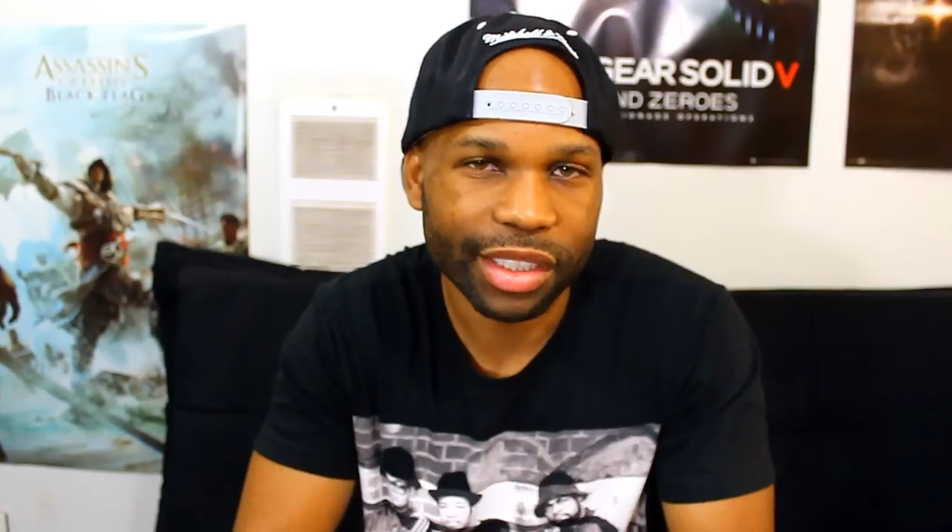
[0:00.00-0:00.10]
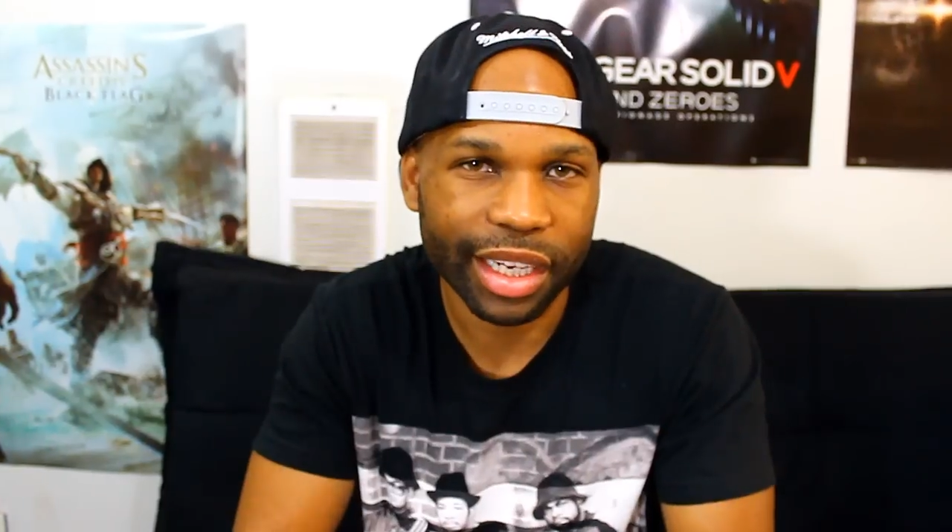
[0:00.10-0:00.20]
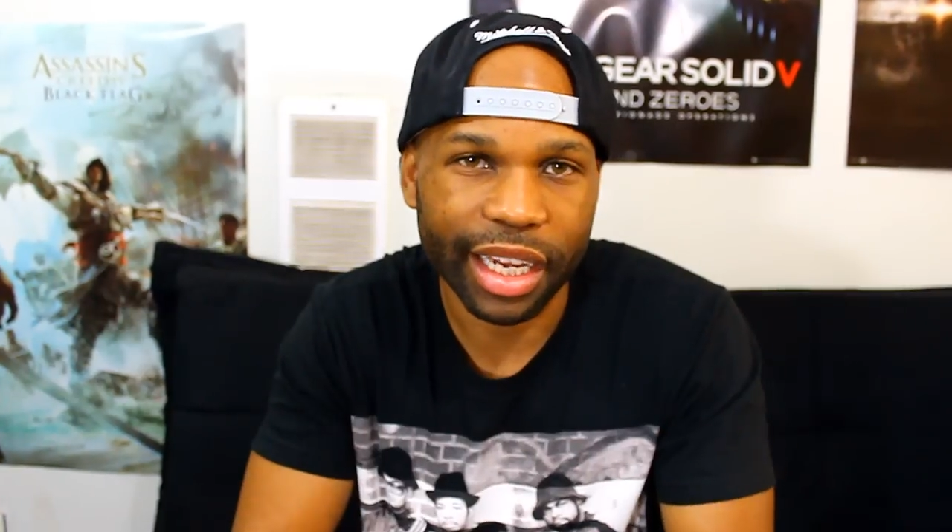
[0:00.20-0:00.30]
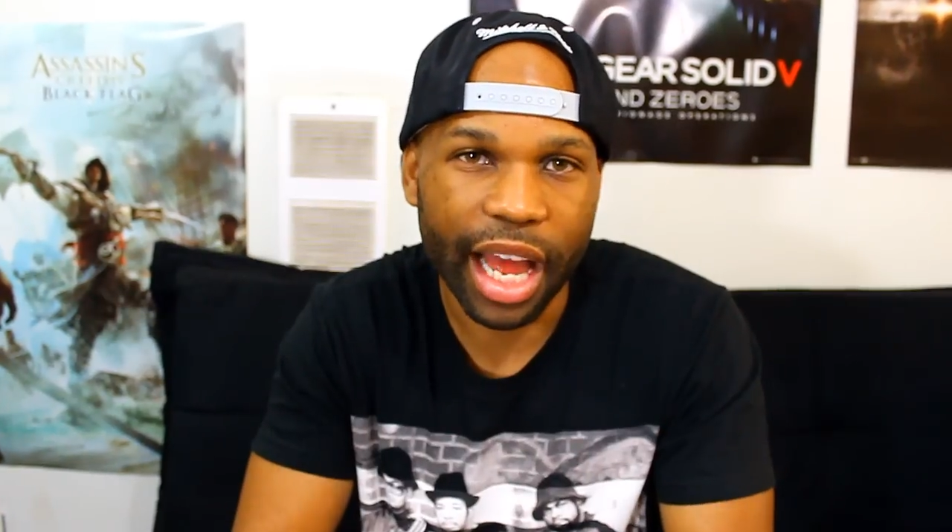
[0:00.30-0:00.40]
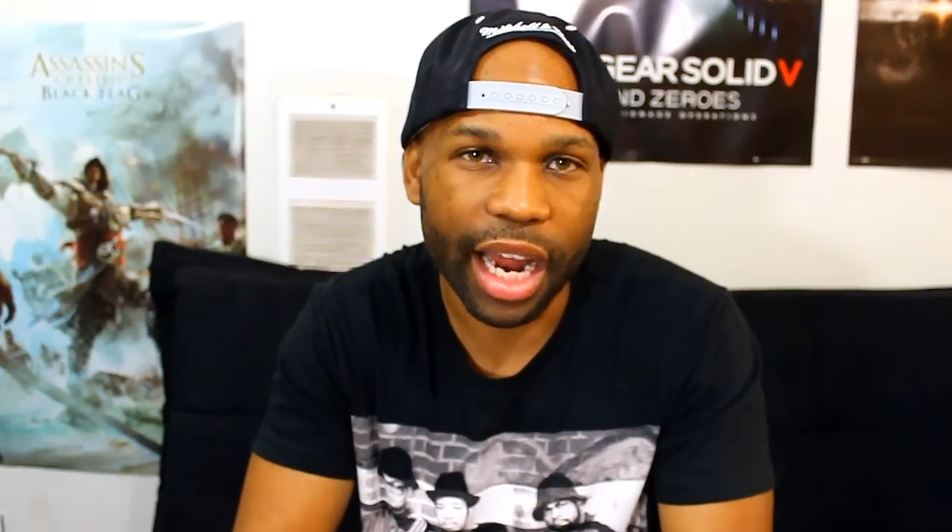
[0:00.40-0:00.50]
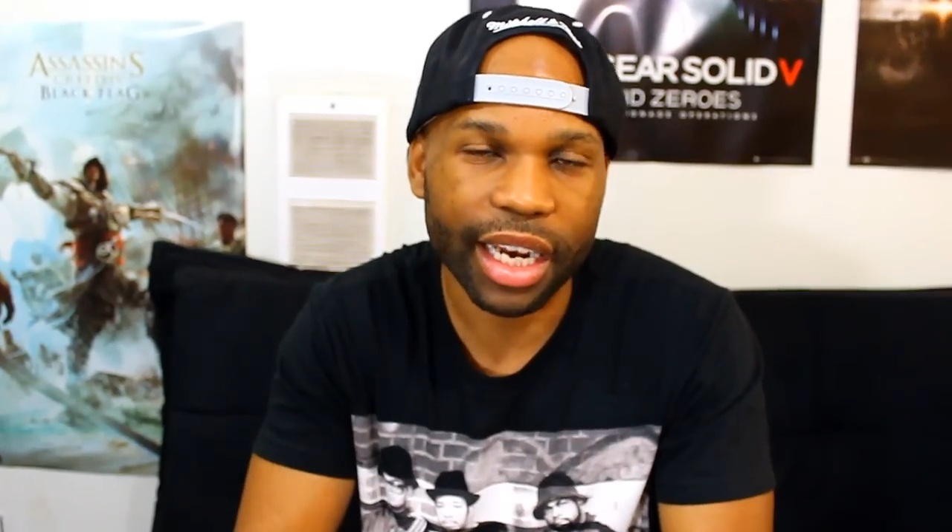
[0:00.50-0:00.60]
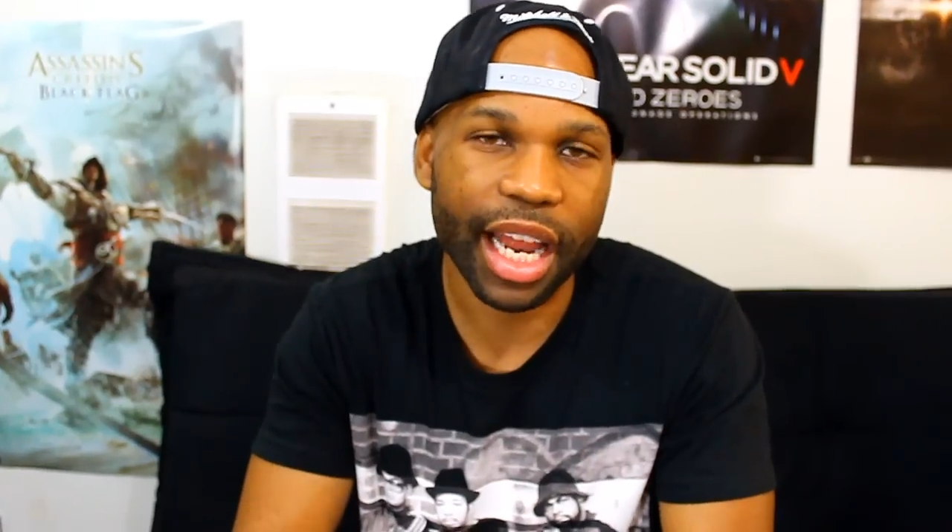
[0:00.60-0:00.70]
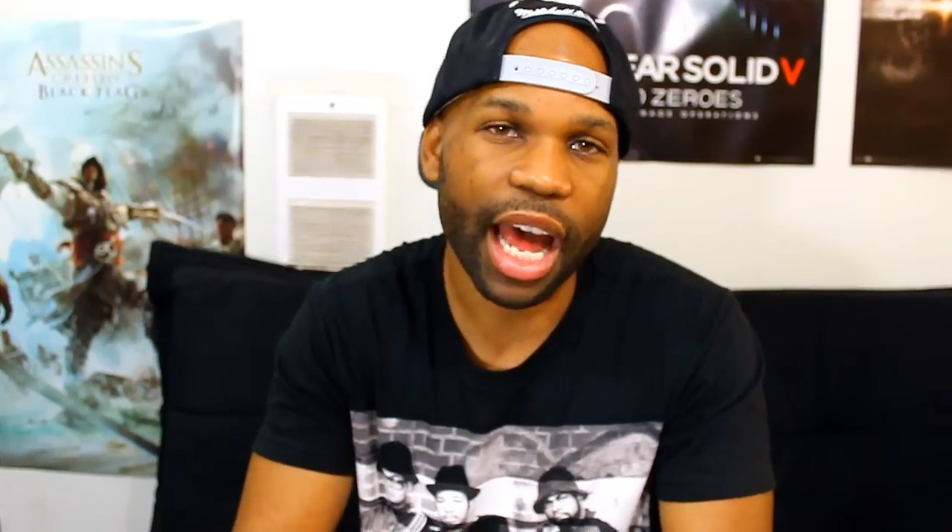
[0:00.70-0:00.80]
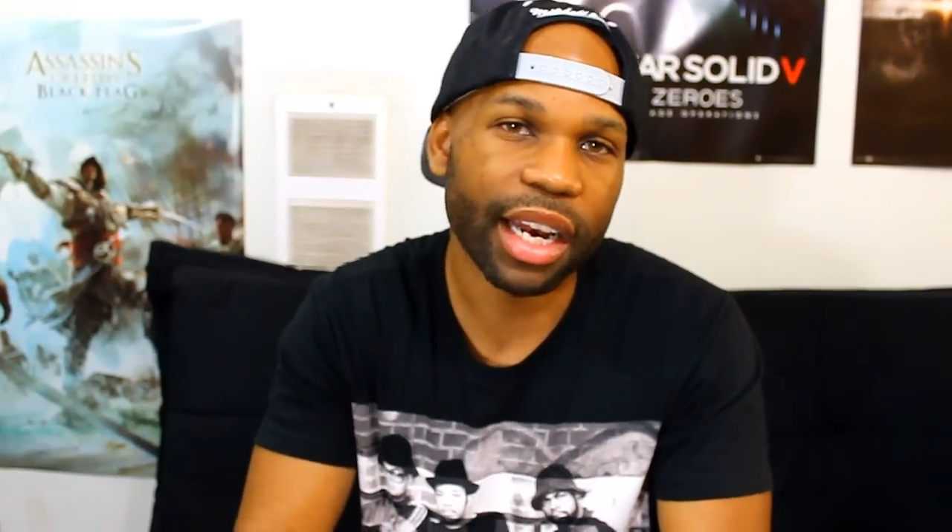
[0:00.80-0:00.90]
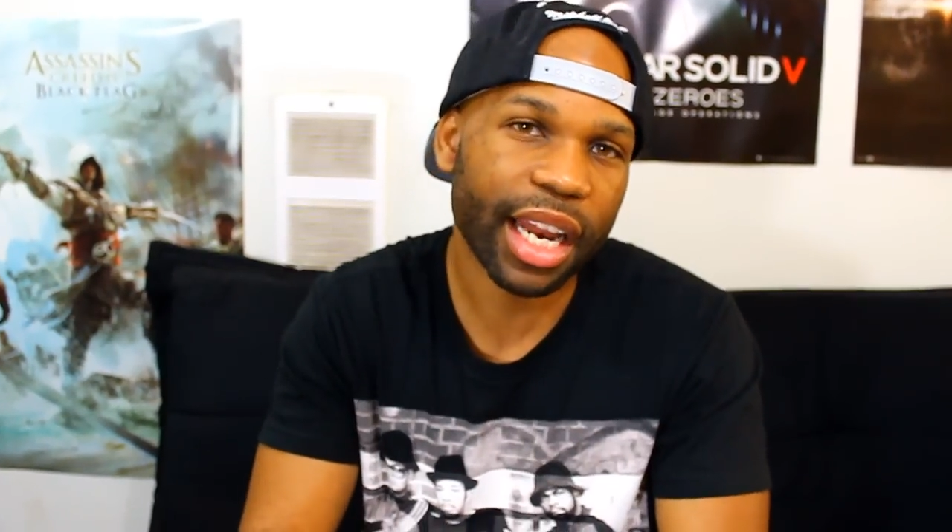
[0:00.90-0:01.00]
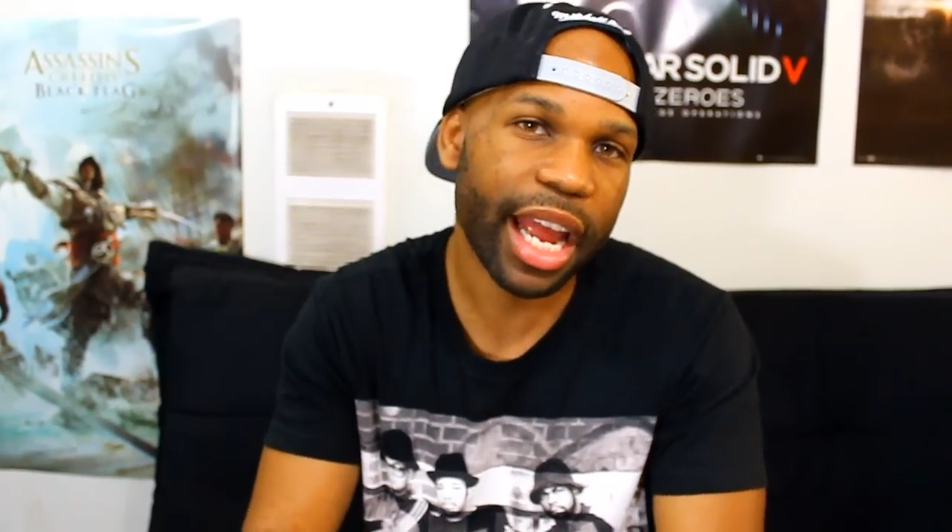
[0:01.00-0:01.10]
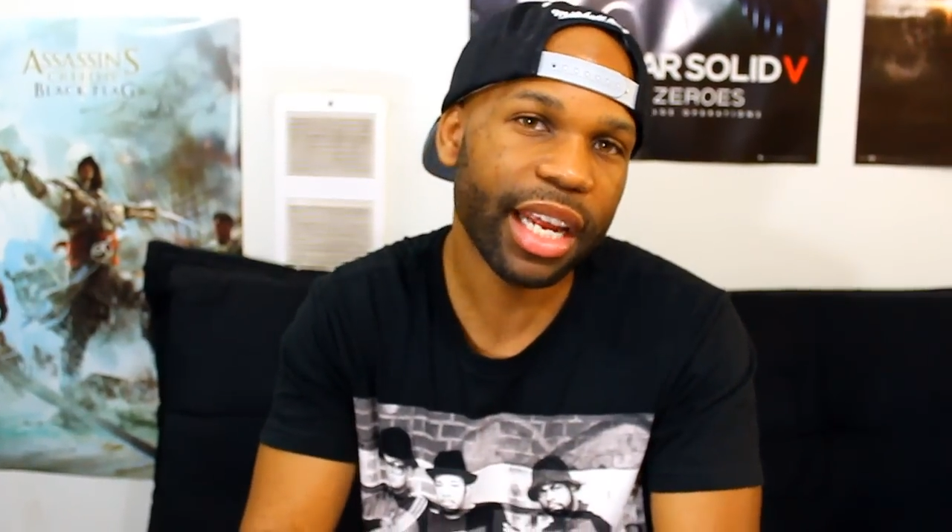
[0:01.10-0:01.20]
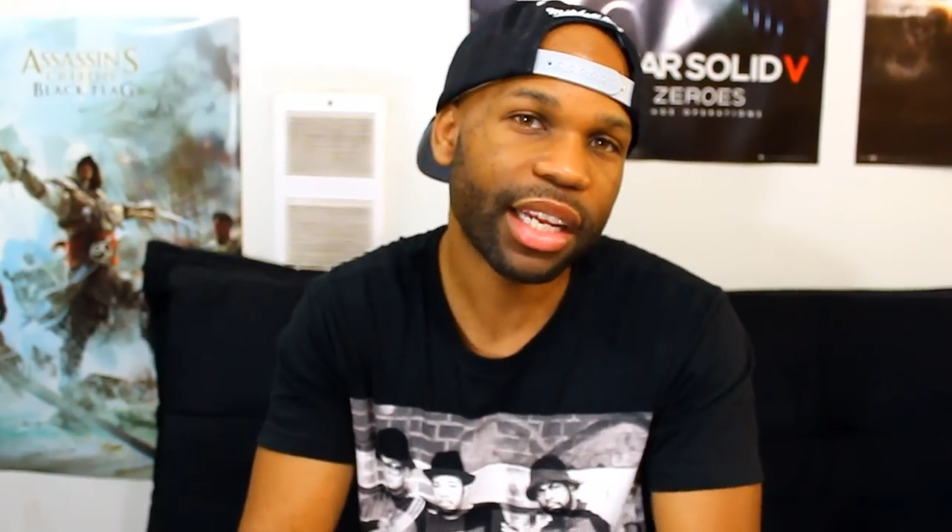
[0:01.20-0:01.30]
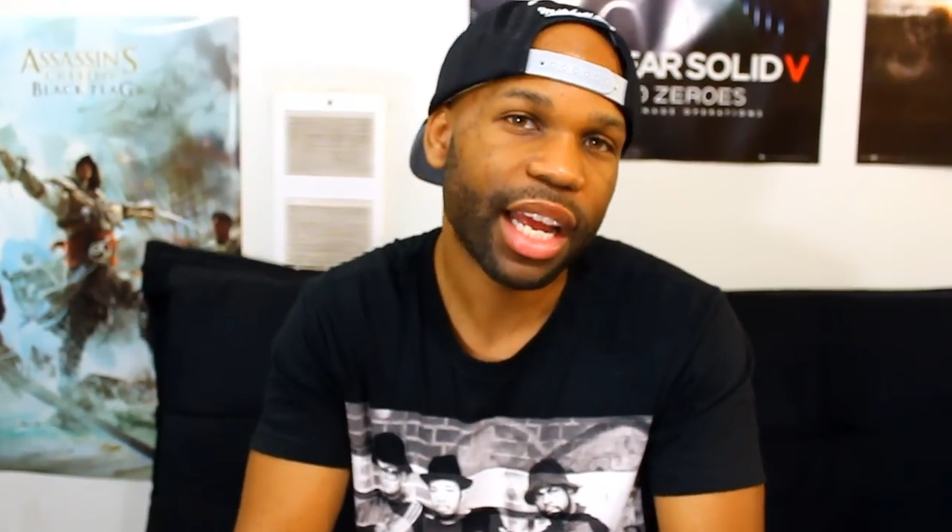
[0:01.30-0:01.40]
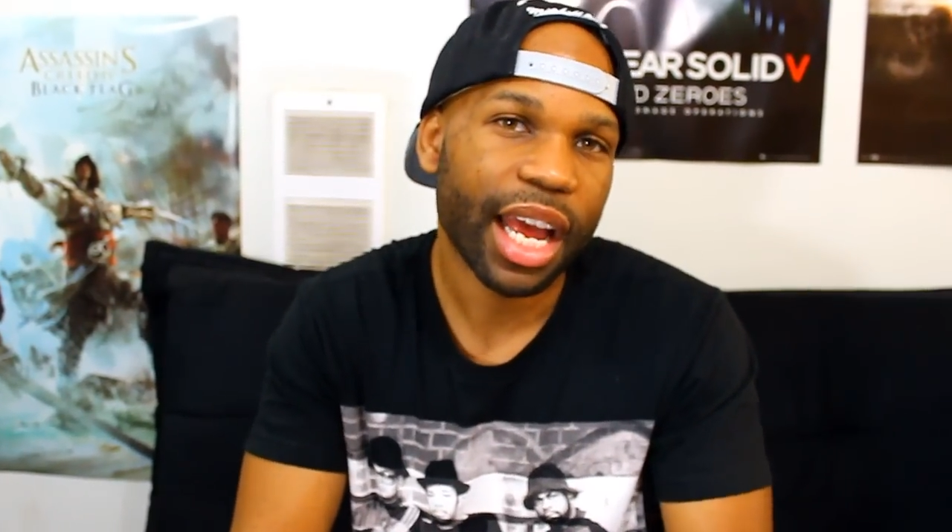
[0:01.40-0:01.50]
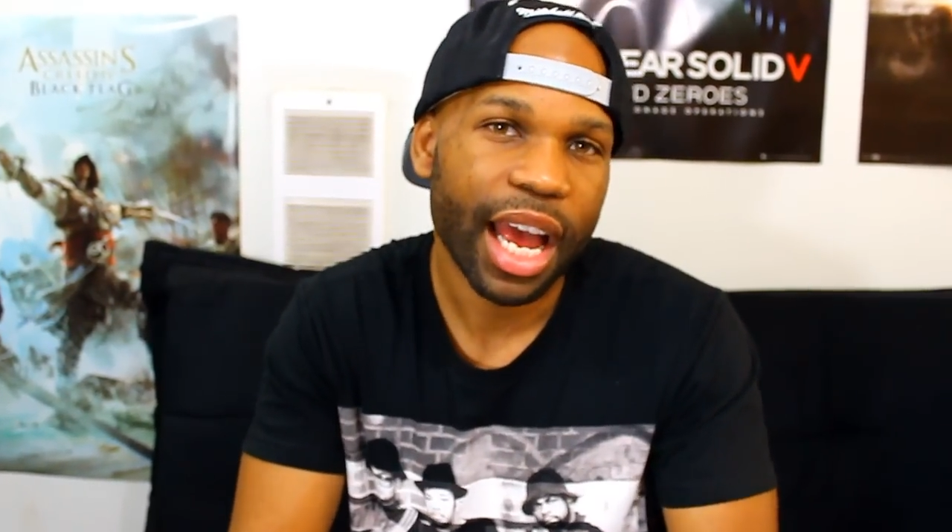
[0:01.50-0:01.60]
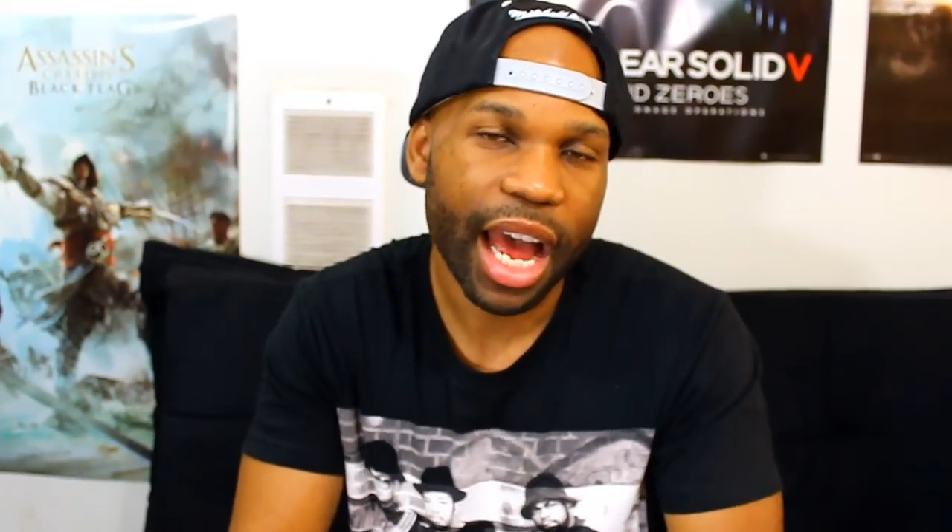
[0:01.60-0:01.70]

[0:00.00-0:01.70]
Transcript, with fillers: Shit, I didn't I didn't eat